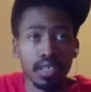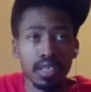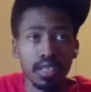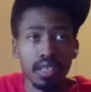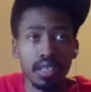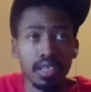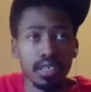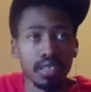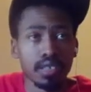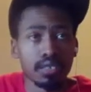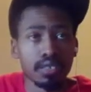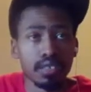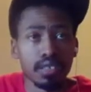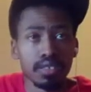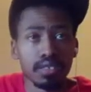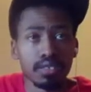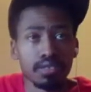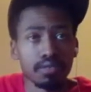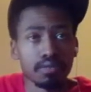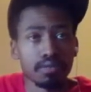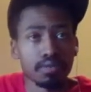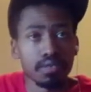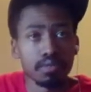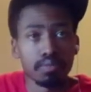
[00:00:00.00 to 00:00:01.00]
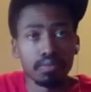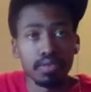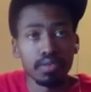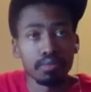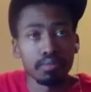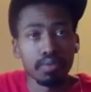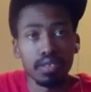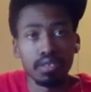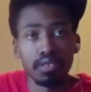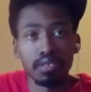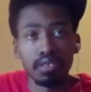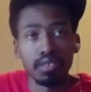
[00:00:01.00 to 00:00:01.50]
And the Central is pretty
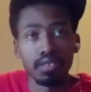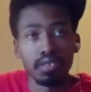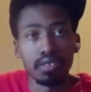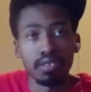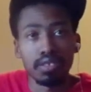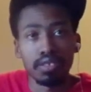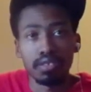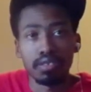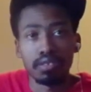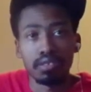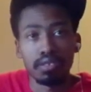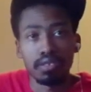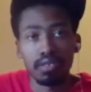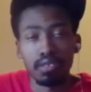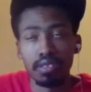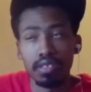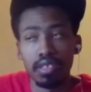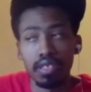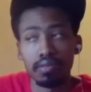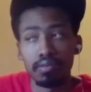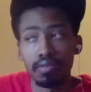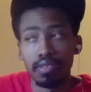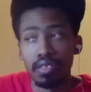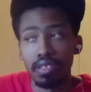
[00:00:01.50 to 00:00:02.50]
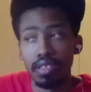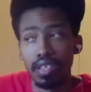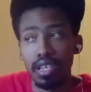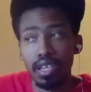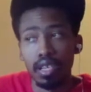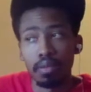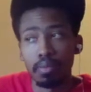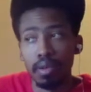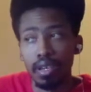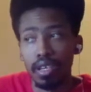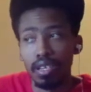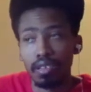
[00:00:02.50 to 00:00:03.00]
much all Cleveland.
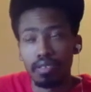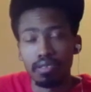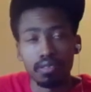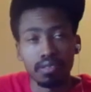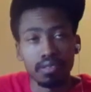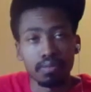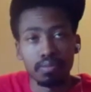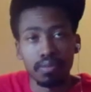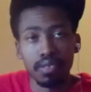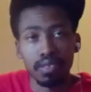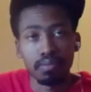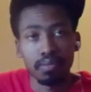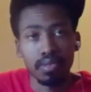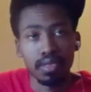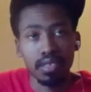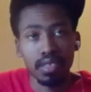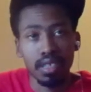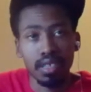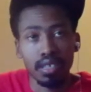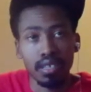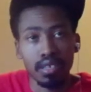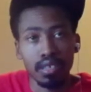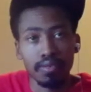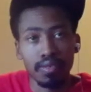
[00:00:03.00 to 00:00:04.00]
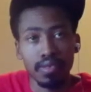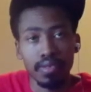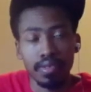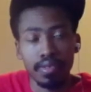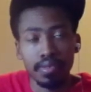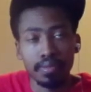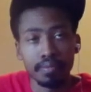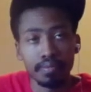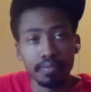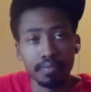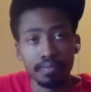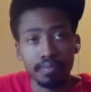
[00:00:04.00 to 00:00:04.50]
Everybody else is pretty much out of it.
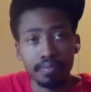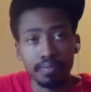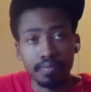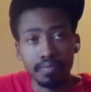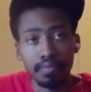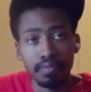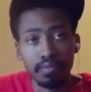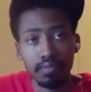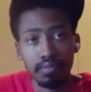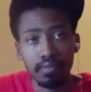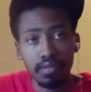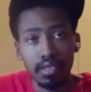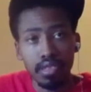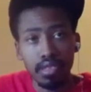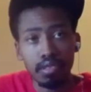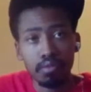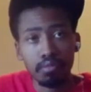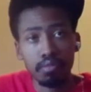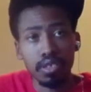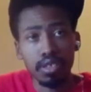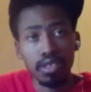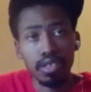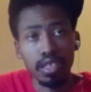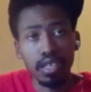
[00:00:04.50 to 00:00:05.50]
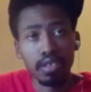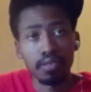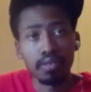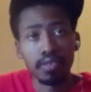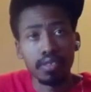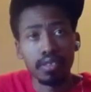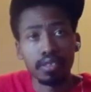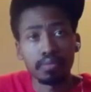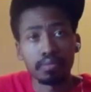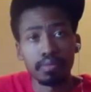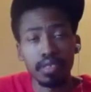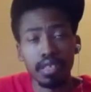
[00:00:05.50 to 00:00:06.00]

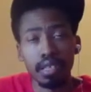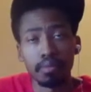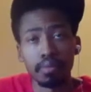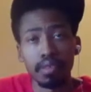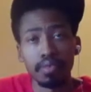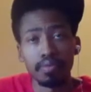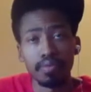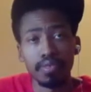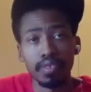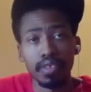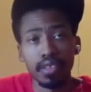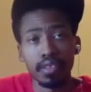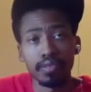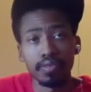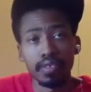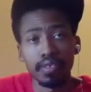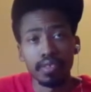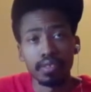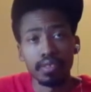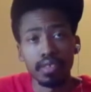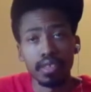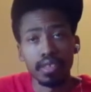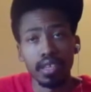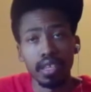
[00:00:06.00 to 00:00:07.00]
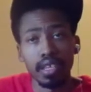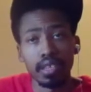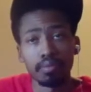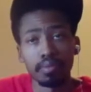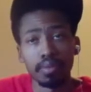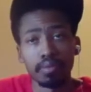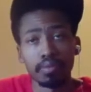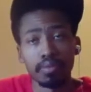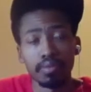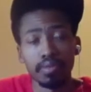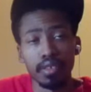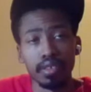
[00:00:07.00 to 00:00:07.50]
Cleveland is becoming a favorite. A lot of
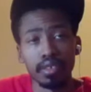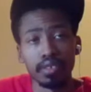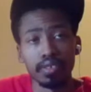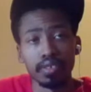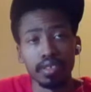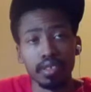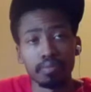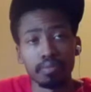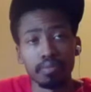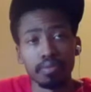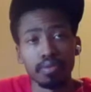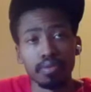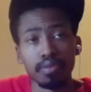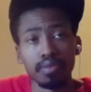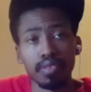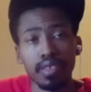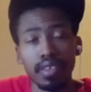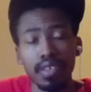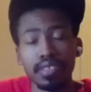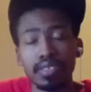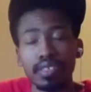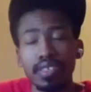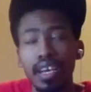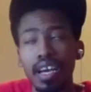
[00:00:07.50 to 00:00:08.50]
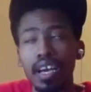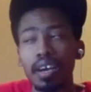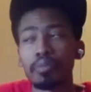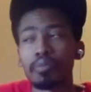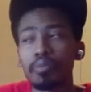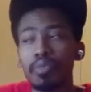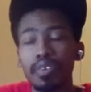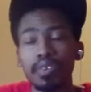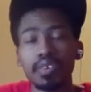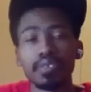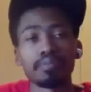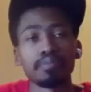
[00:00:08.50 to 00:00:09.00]
people started to jump on. Like I said, I
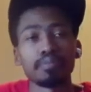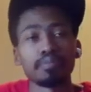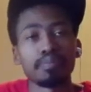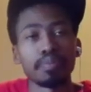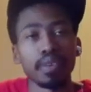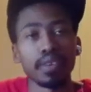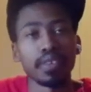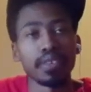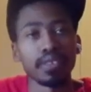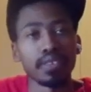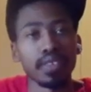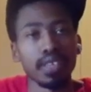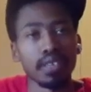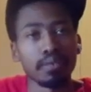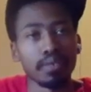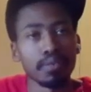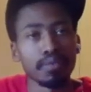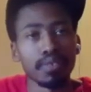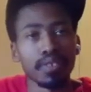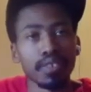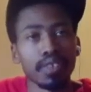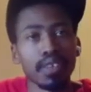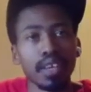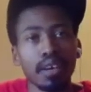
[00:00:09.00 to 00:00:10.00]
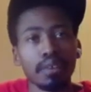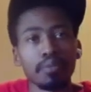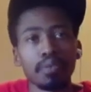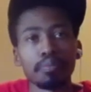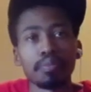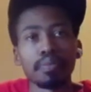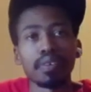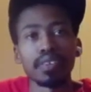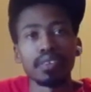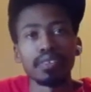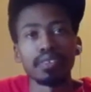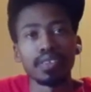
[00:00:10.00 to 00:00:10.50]
want to pick Cleveland. Really, I would
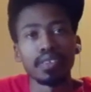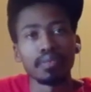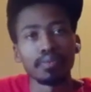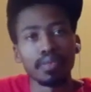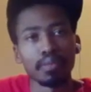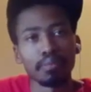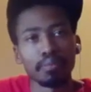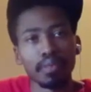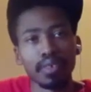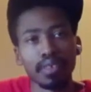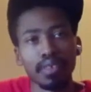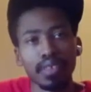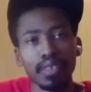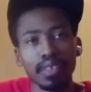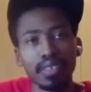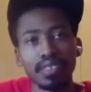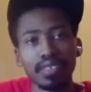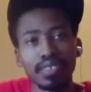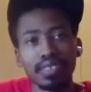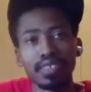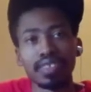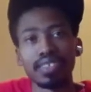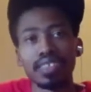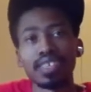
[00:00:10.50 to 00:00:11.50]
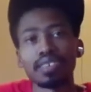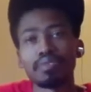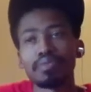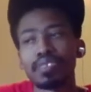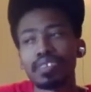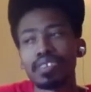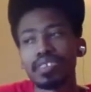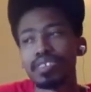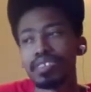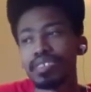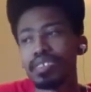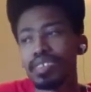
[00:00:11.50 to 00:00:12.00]
pick Cleveland, but it's
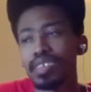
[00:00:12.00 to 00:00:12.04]
Cleveland.